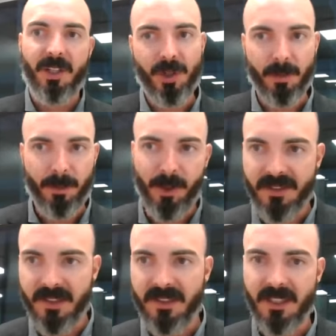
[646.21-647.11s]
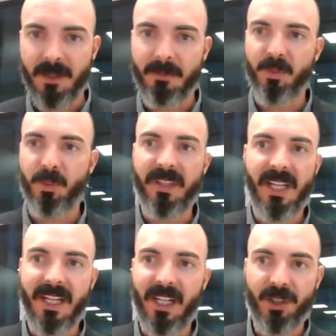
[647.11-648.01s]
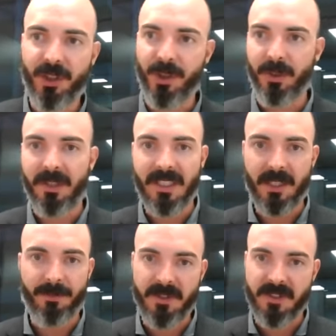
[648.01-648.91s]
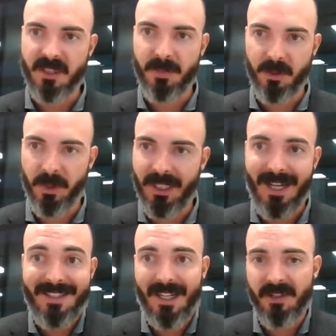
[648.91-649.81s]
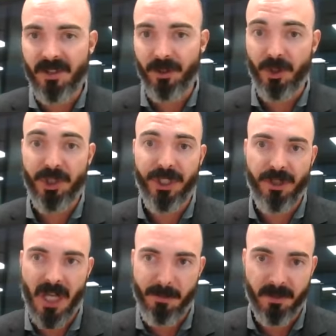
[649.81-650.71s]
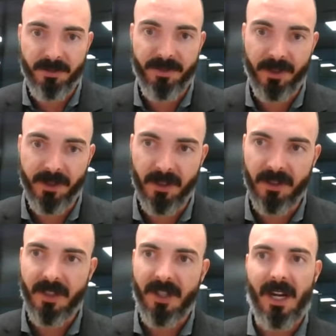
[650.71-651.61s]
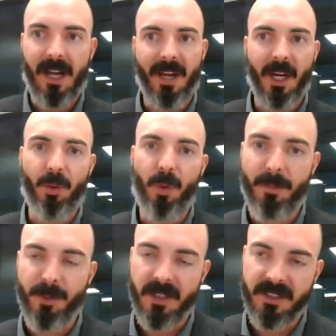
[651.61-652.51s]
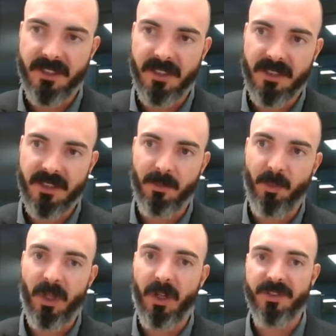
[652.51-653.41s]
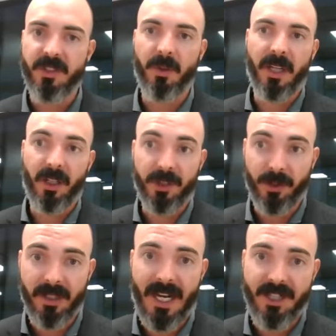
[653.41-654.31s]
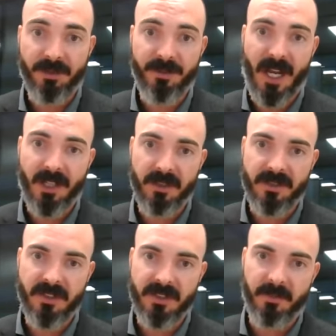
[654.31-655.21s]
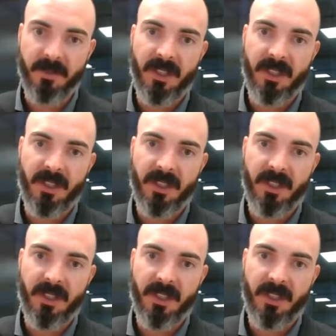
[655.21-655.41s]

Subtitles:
Triple porosity systems would then include the differences between a tensile or shear type of failure. And then a quad porosity system would also include a natural fracture system.